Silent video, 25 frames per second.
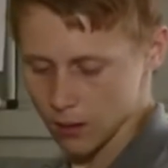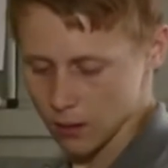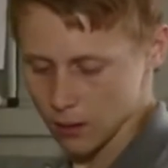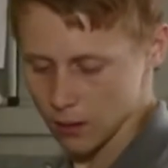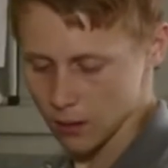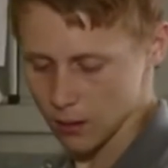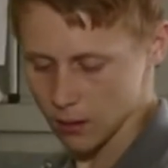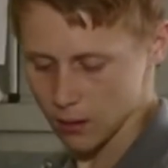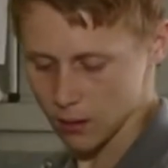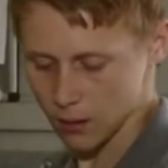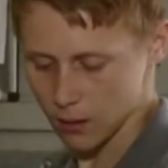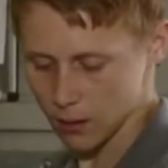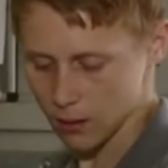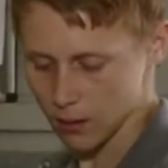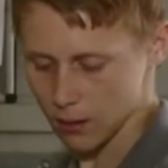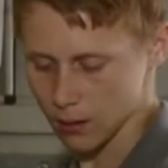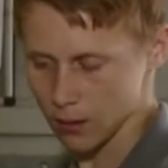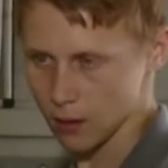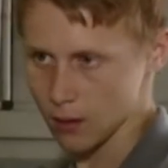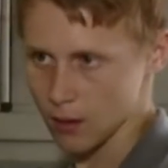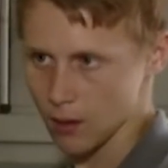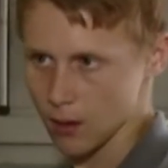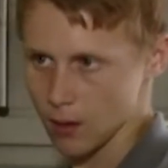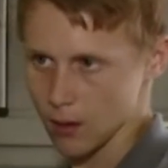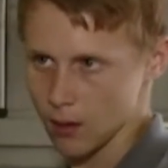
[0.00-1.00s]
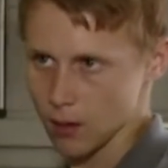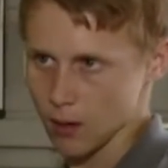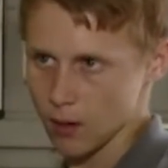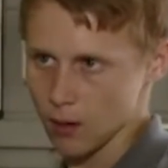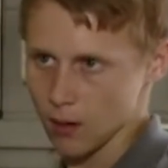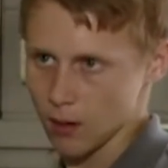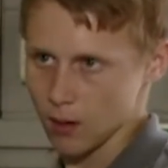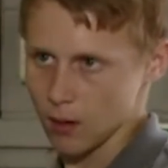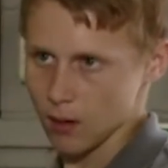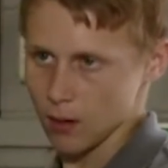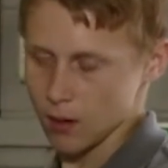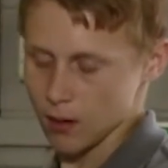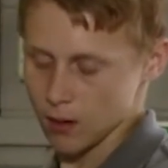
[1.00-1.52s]
Tomorrow?
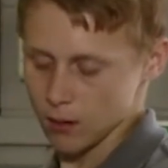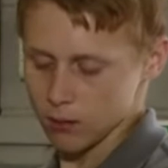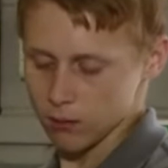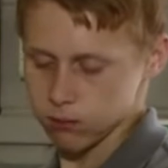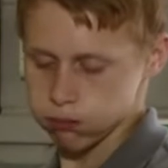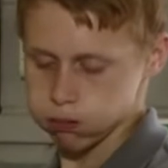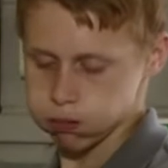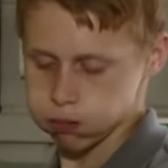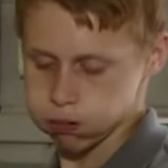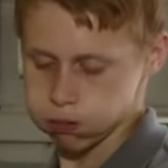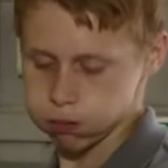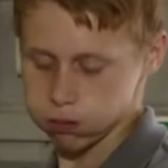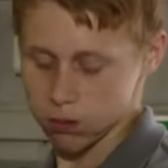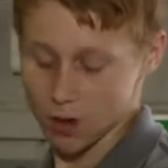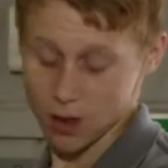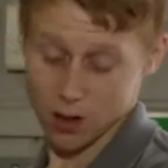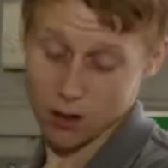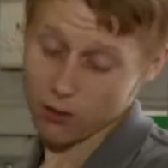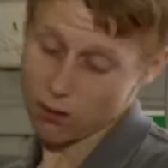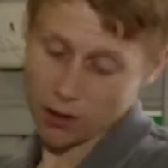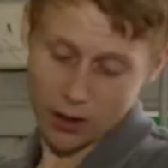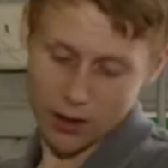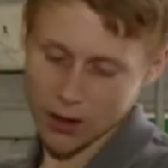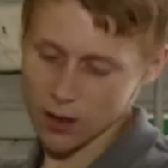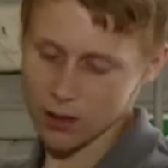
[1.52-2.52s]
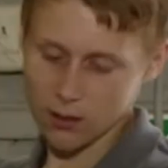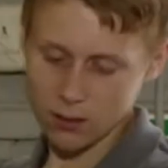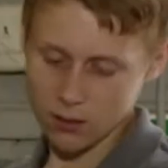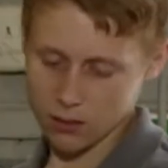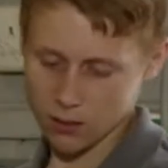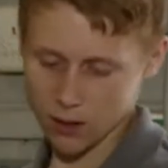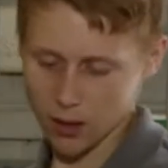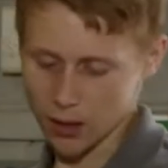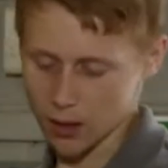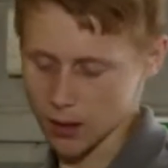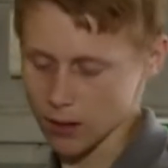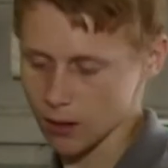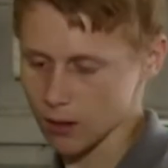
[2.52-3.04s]
Yeah, all right then,
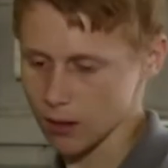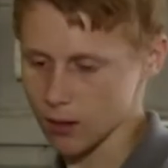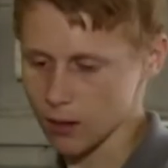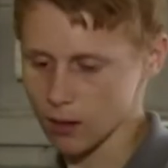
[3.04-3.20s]
yeah.